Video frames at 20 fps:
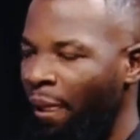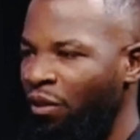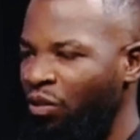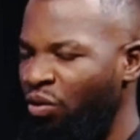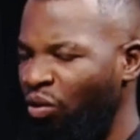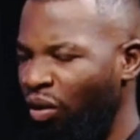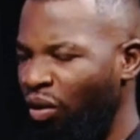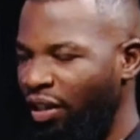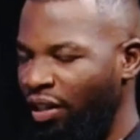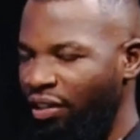
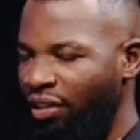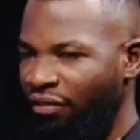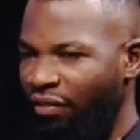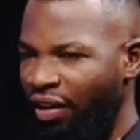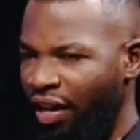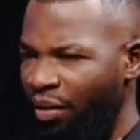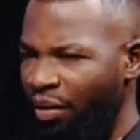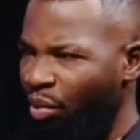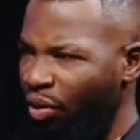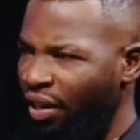So it's
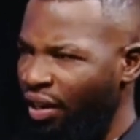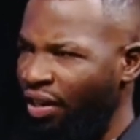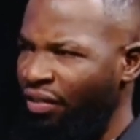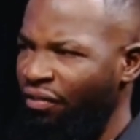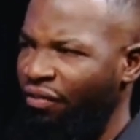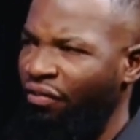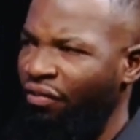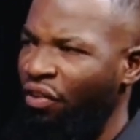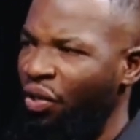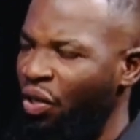very
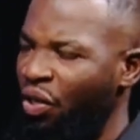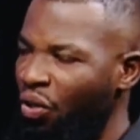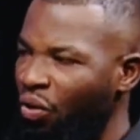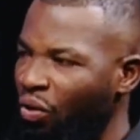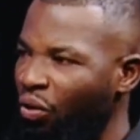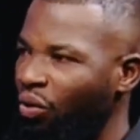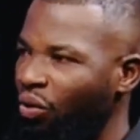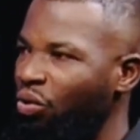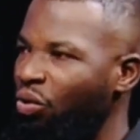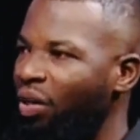important for
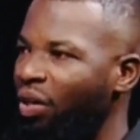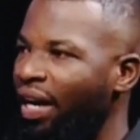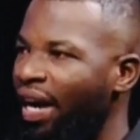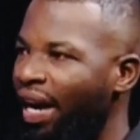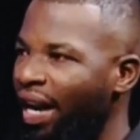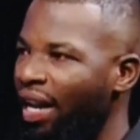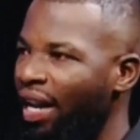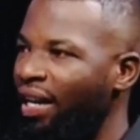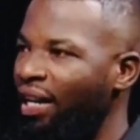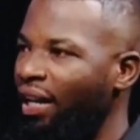you to
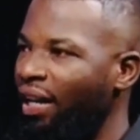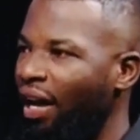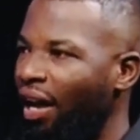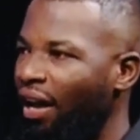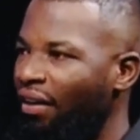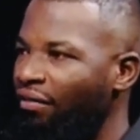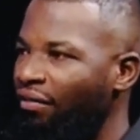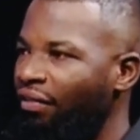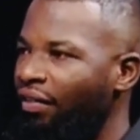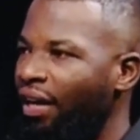really
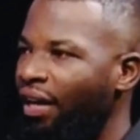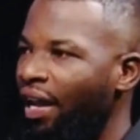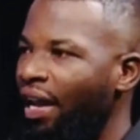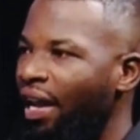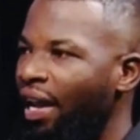have